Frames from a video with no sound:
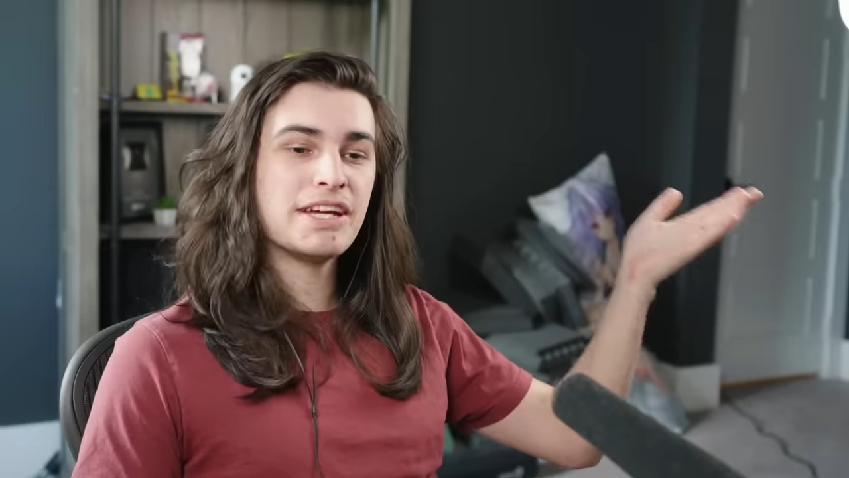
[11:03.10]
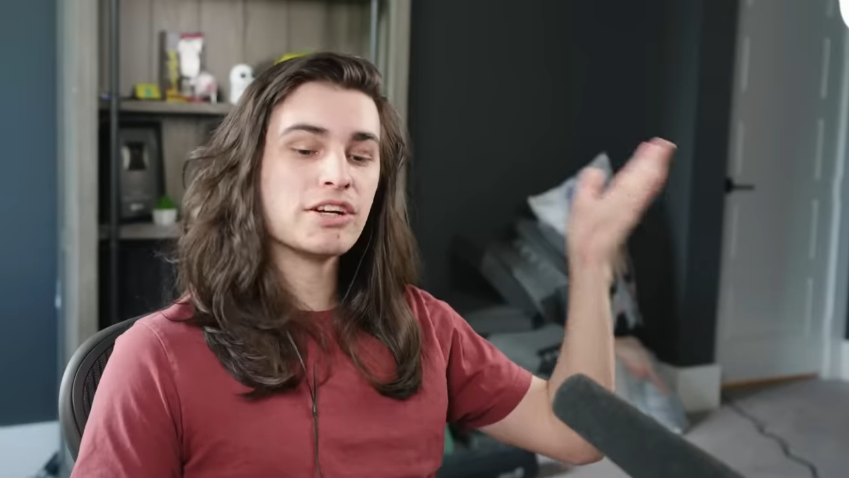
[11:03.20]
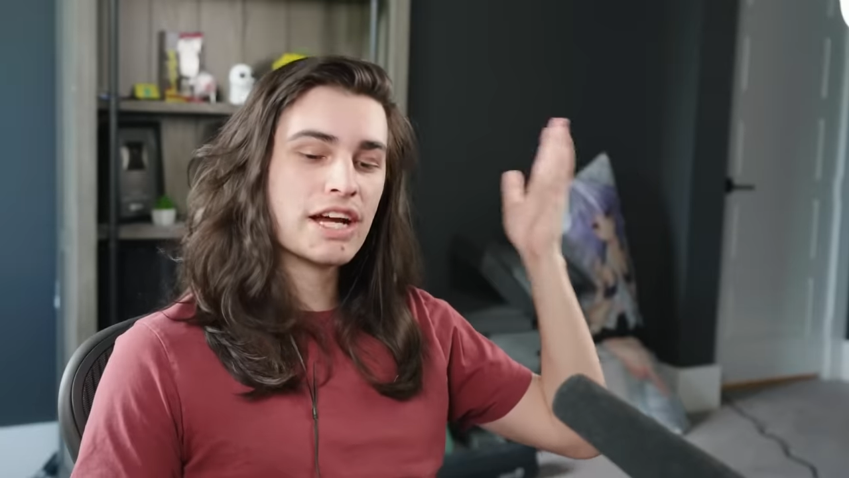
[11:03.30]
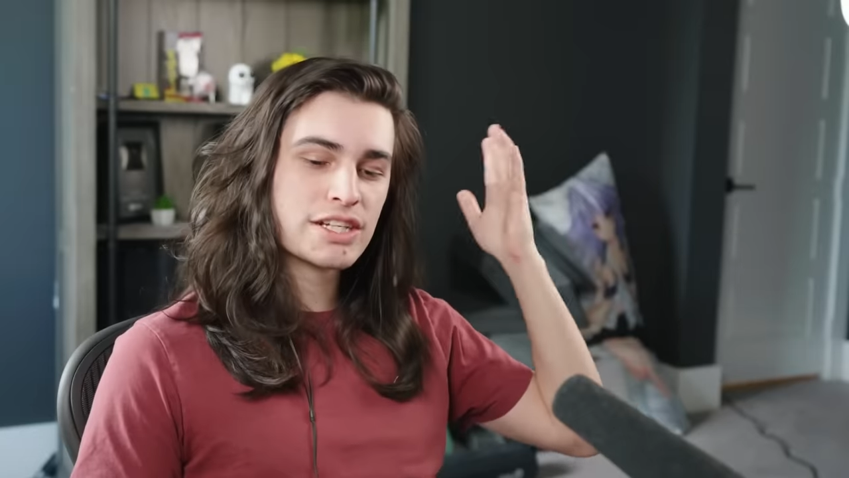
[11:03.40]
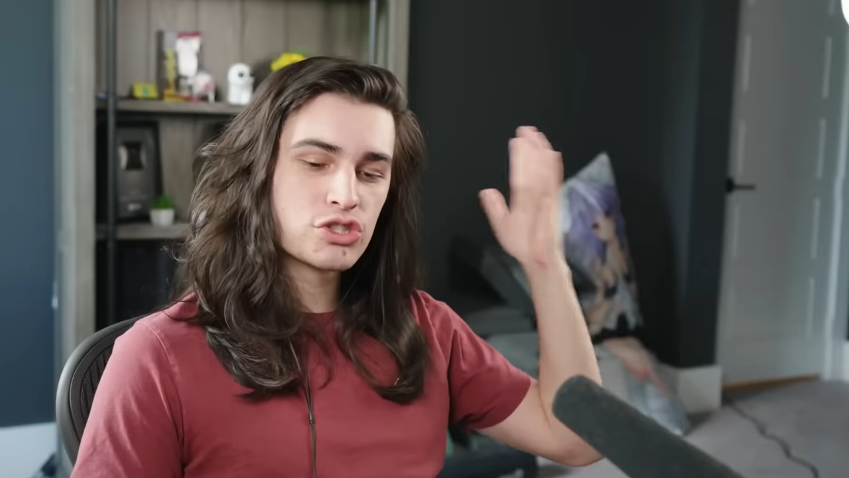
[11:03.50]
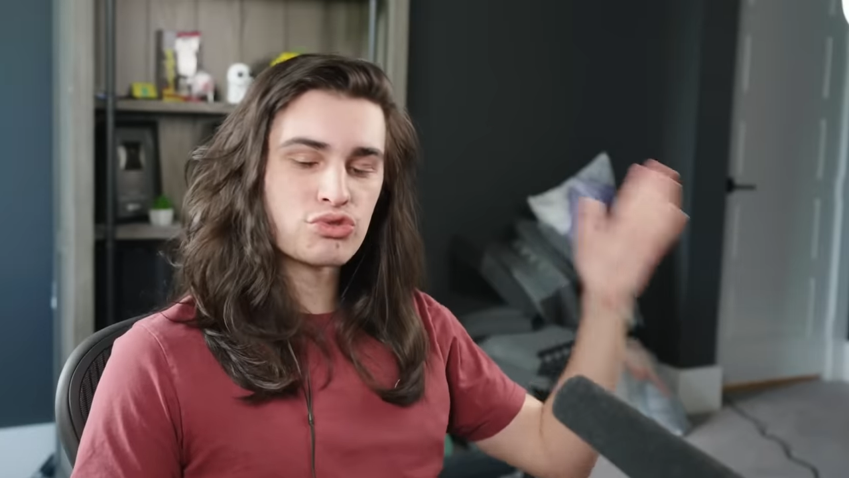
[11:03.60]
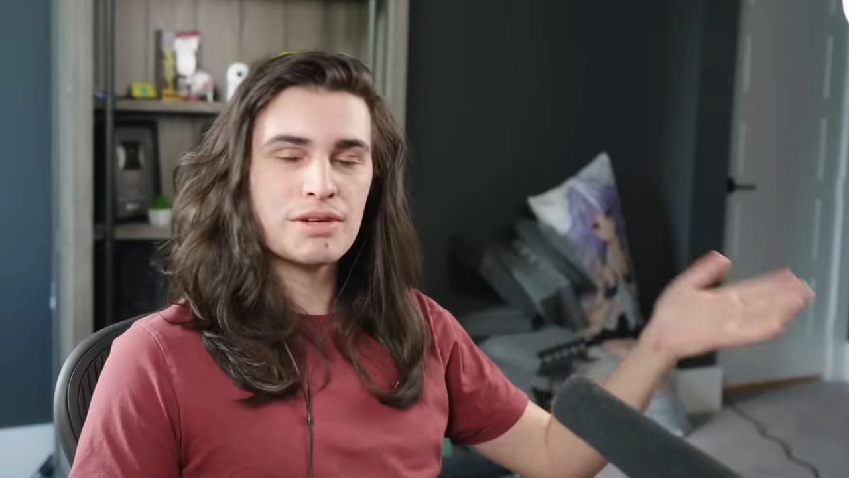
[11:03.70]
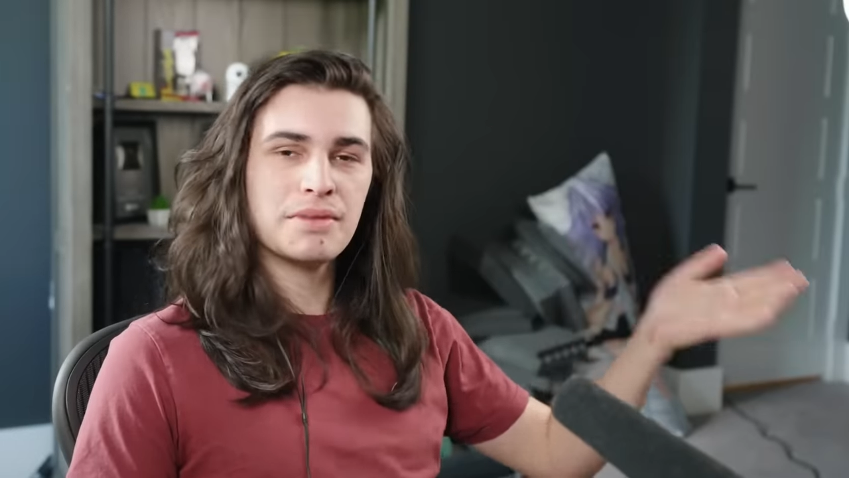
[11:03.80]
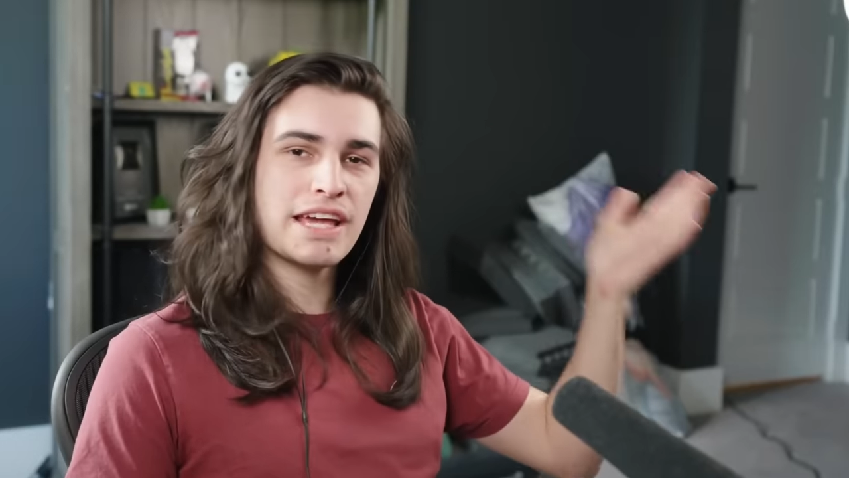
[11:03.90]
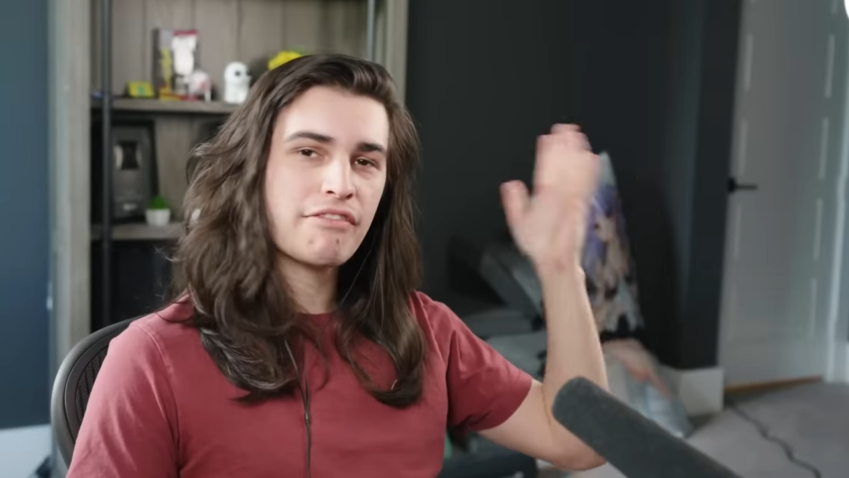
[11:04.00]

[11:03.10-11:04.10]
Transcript: here extremely